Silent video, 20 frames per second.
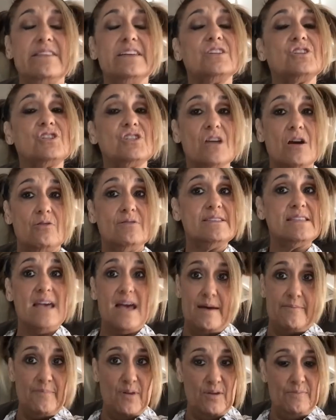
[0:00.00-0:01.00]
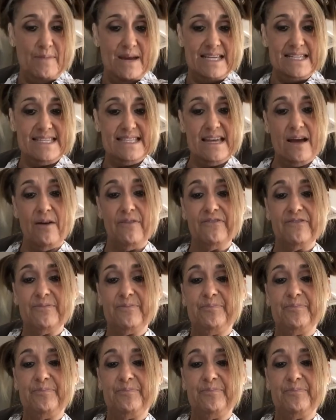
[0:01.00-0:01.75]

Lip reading: that shows up on myself.